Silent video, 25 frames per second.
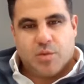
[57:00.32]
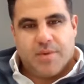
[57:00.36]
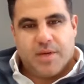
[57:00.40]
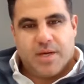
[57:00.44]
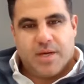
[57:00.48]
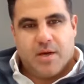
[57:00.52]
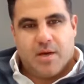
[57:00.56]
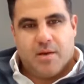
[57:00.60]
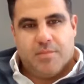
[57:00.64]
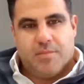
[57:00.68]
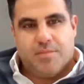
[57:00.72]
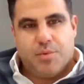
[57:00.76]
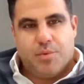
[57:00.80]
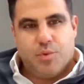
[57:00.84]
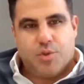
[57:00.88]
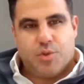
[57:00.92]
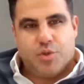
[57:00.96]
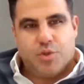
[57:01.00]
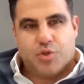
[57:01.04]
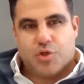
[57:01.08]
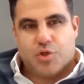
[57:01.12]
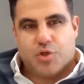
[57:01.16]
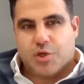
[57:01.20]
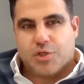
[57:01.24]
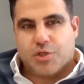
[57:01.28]
will pick up. New
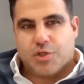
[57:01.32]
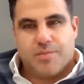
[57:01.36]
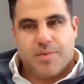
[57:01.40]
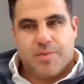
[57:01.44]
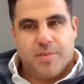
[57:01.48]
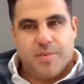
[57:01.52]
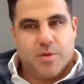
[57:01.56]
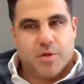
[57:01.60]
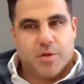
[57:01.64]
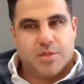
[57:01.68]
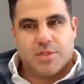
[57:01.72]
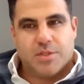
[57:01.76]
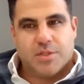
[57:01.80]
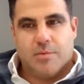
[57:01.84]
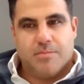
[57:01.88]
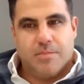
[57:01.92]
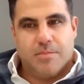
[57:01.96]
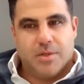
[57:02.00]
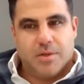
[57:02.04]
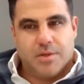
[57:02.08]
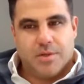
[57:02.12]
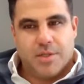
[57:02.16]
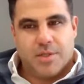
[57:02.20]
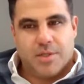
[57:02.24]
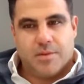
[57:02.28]
construction, people are still
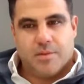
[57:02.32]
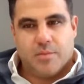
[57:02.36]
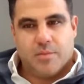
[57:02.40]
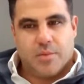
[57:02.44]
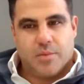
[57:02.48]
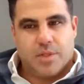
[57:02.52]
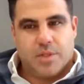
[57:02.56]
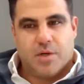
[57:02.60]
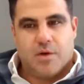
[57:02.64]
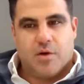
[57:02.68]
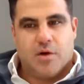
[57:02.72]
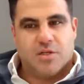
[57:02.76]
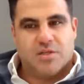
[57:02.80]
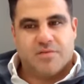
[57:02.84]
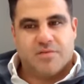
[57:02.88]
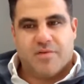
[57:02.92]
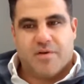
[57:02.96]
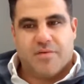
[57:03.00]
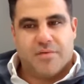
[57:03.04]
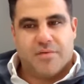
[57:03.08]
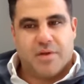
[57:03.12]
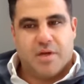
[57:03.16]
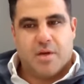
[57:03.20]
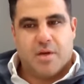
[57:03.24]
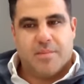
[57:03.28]
building with the cost of
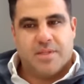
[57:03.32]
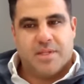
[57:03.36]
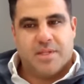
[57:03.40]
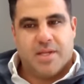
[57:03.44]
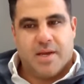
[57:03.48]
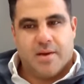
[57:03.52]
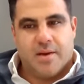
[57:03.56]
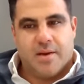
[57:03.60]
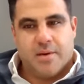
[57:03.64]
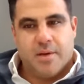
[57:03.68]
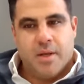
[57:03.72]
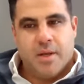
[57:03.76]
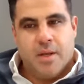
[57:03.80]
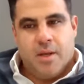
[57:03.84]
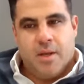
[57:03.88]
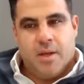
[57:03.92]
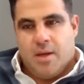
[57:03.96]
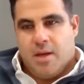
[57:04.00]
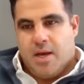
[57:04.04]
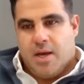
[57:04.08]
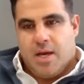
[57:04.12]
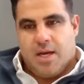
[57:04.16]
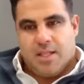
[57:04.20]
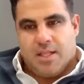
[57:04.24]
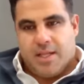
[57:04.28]
everything coming down.
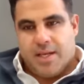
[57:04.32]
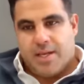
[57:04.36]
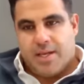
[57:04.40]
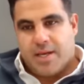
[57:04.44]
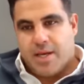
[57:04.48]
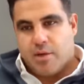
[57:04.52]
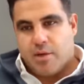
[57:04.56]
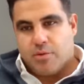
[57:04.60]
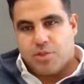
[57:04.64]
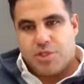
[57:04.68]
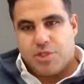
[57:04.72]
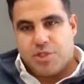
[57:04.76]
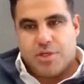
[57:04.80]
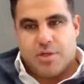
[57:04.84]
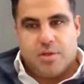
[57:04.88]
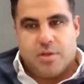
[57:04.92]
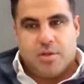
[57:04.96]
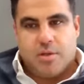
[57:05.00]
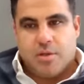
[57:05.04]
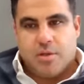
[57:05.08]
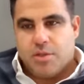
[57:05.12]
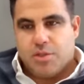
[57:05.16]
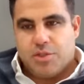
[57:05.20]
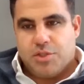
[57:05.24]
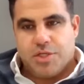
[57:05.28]
I like how
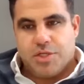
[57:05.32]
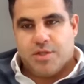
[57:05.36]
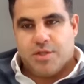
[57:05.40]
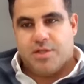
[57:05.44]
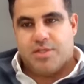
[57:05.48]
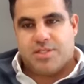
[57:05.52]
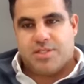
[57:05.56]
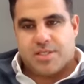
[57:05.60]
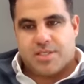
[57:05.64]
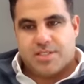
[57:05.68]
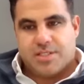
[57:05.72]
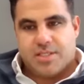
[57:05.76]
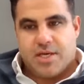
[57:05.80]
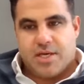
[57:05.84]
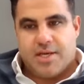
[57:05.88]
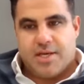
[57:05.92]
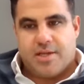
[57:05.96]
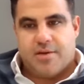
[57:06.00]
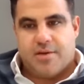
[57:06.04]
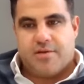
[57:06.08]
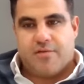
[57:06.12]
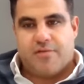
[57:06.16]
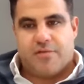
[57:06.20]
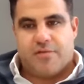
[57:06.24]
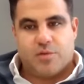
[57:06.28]
Jill is
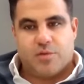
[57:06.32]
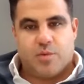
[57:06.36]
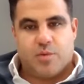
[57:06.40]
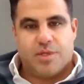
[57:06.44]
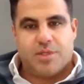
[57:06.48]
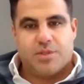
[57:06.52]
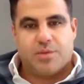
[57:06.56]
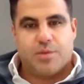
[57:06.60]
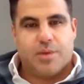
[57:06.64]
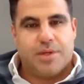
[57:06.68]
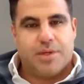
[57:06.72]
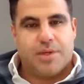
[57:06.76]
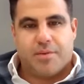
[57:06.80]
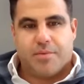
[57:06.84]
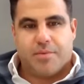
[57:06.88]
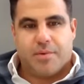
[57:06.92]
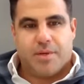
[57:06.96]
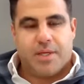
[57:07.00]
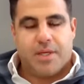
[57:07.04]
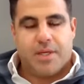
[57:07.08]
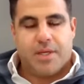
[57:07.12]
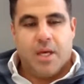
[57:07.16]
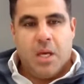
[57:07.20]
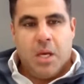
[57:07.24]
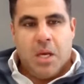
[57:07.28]
excited for
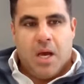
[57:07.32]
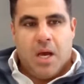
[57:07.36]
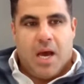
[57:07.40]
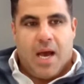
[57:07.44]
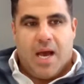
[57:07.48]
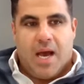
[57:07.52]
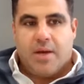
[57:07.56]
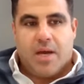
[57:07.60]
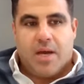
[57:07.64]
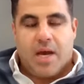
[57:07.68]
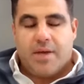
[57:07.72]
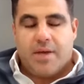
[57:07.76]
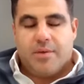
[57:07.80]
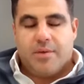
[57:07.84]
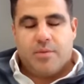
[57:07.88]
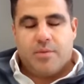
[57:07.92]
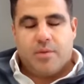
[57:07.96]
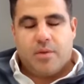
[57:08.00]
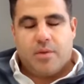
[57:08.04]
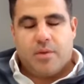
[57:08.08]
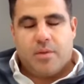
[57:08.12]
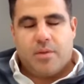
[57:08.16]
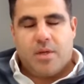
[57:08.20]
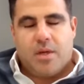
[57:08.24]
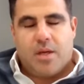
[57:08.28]
2023. I
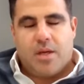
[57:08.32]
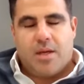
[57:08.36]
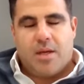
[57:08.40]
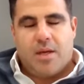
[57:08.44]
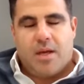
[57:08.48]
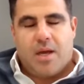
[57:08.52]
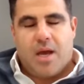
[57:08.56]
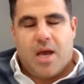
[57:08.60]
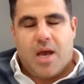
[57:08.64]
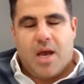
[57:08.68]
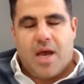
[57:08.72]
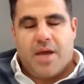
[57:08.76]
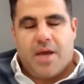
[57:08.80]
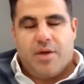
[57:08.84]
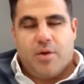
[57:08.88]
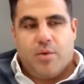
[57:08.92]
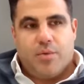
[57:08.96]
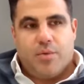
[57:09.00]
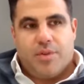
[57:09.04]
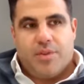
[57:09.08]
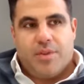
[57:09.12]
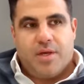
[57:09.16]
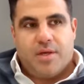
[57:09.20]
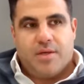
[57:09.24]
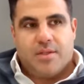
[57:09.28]

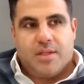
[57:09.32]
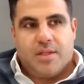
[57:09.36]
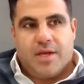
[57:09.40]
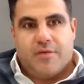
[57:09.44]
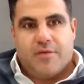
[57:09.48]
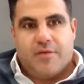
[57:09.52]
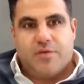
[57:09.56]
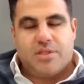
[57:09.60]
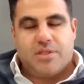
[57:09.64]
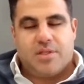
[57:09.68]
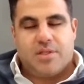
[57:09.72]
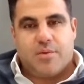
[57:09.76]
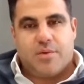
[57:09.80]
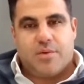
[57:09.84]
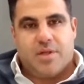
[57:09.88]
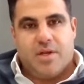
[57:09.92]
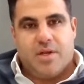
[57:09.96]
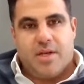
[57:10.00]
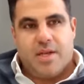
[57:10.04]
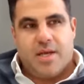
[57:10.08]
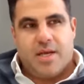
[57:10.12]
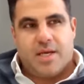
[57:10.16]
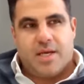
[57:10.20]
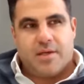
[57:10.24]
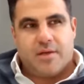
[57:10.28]
don't think, like, if you sit there with a
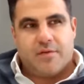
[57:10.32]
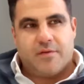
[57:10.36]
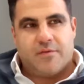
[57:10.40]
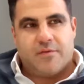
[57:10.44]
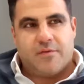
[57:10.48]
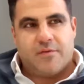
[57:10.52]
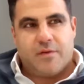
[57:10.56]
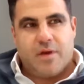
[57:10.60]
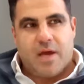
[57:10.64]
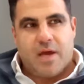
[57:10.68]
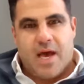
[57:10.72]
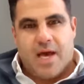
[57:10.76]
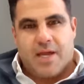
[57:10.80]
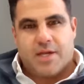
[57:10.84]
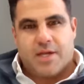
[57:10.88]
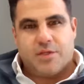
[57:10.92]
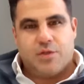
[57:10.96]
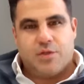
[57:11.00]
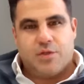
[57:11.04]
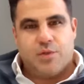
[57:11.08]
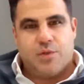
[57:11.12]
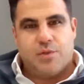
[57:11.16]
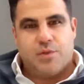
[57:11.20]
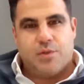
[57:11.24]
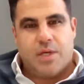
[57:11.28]
negative
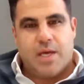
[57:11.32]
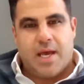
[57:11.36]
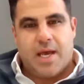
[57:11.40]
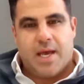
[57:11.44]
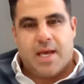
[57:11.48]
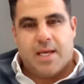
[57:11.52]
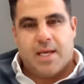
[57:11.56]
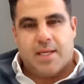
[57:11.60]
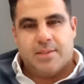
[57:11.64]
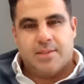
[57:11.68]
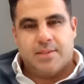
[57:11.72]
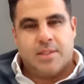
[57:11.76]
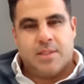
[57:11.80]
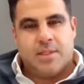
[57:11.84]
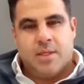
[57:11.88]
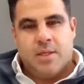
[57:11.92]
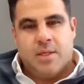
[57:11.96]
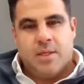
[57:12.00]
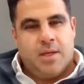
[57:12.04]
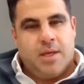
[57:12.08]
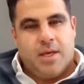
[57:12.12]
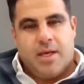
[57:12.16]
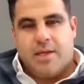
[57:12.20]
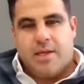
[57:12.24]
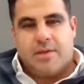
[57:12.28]
attitude and
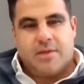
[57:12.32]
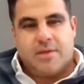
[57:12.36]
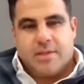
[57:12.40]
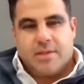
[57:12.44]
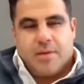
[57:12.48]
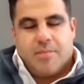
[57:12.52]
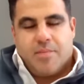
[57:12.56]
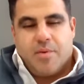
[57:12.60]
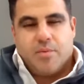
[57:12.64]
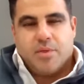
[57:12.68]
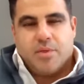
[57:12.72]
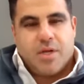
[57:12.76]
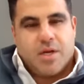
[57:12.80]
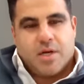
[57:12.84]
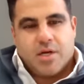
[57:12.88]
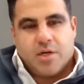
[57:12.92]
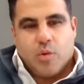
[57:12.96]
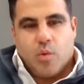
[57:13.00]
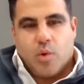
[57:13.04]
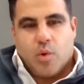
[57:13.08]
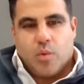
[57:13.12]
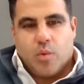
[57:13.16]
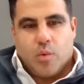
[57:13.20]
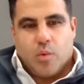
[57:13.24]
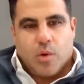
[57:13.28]
anything like that, people are not going
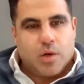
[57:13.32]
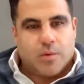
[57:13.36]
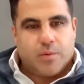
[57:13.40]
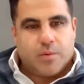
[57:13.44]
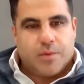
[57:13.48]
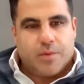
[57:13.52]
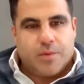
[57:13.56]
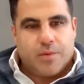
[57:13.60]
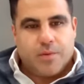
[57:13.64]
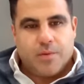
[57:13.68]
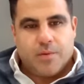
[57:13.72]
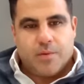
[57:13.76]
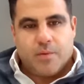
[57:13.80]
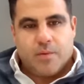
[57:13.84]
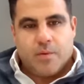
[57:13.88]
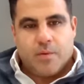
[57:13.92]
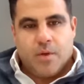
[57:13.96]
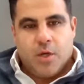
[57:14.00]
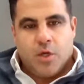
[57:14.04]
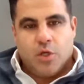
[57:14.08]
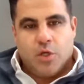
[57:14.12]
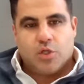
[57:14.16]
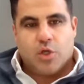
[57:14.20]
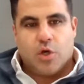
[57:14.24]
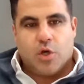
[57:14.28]
to want to work with you.
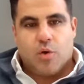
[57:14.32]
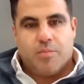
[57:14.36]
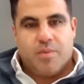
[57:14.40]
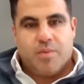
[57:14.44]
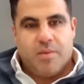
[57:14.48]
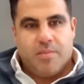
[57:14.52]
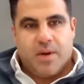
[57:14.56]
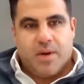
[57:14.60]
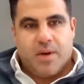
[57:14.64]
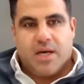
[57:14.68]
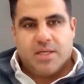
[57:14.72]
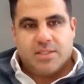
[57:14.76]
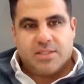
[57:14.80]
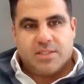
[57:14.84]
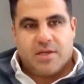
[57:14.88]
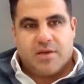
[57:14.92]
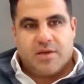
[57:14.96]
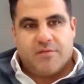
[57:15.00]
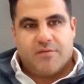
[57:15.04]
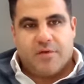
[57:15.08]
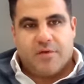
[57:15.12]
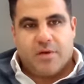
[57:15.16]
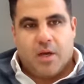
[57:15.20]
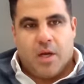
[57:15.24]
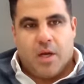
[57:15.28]
So be
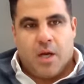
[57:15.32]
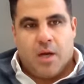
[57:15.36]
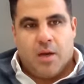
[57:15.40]
positive.